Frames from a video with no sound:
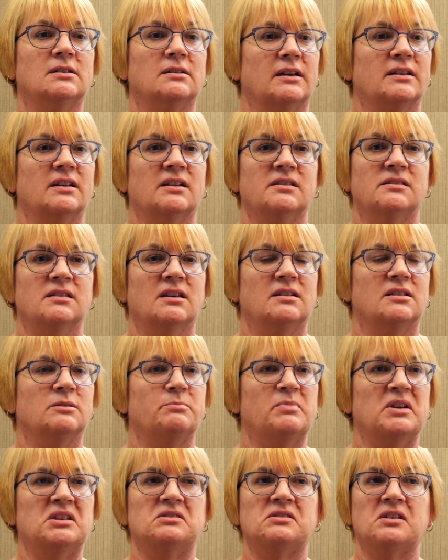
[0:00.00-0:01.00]
like I said, his
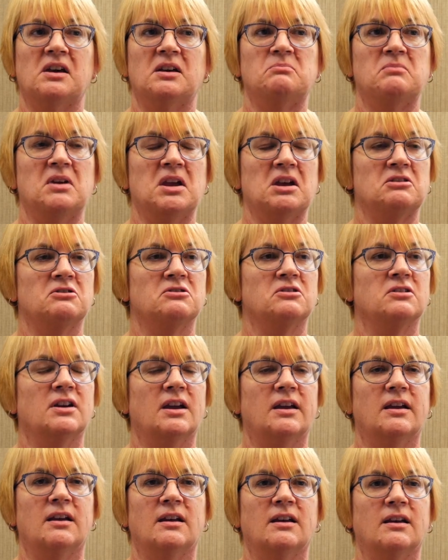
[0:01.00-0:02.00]
bedside manner
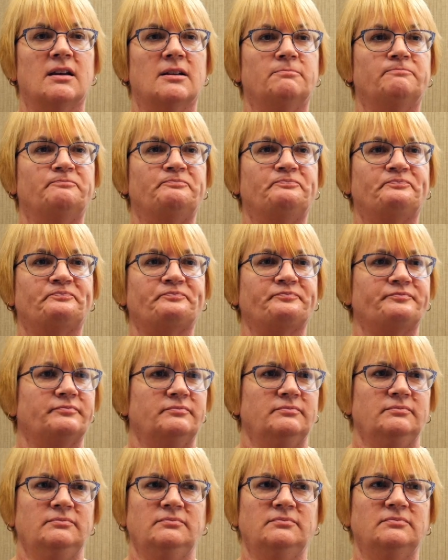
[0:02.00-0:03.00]
and
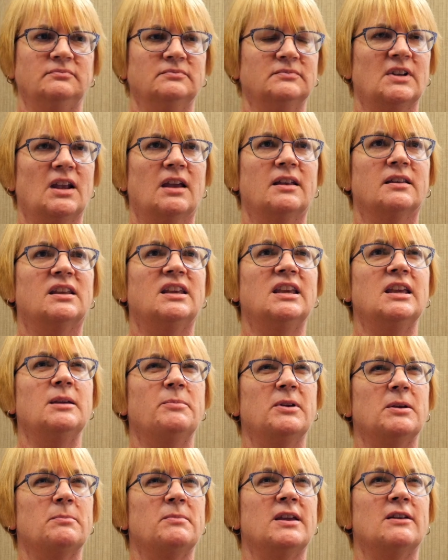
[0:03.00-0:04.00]

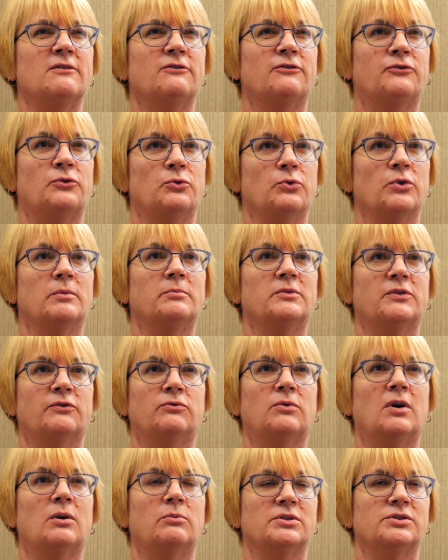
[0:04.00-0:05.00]
keeping me informed of
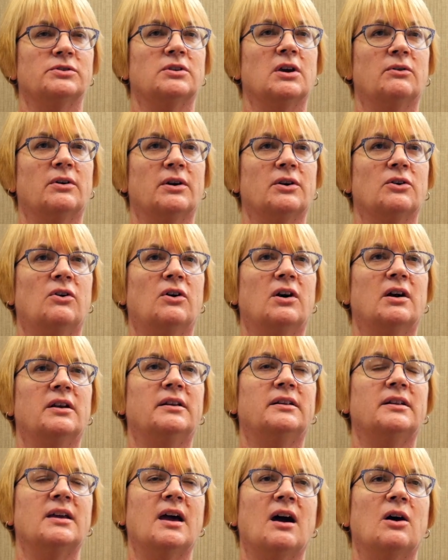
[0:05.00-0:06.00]
what was going on
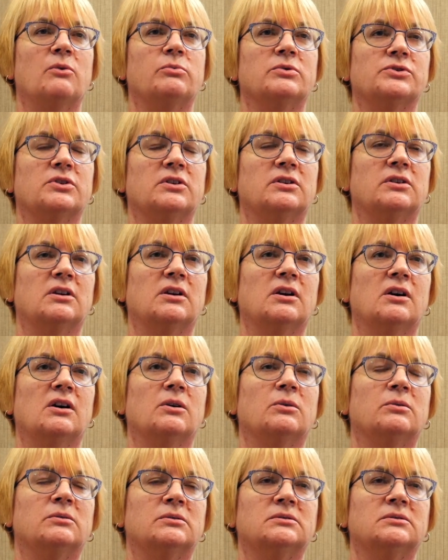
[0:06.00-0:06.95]
and how it was going to go.